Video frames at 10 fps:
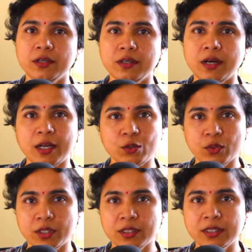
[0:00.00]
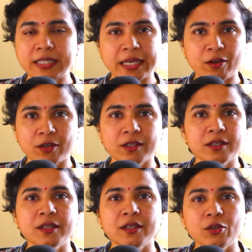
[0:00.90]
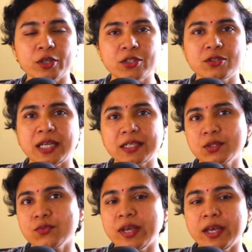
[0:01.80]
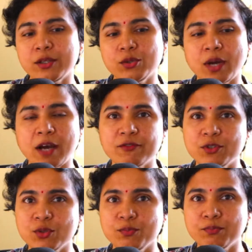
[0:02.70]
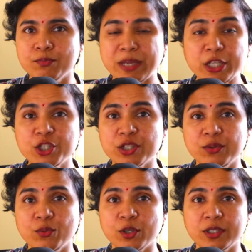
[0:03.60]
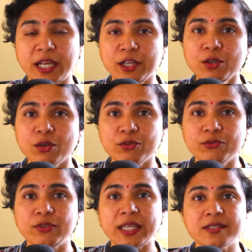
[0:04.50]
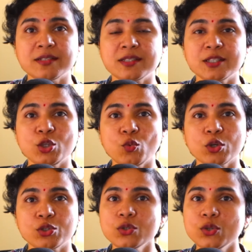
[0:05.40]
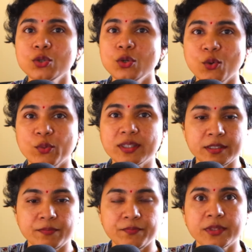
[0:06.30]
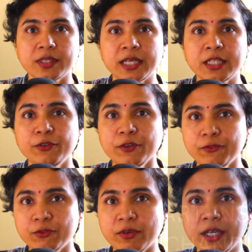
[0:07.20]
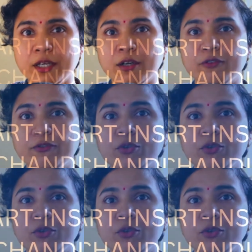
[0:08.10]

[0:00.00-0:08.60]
artwork thereon. Okay, so that's where you have to mention what kind of licensing you want to go with. And the fifth way of doing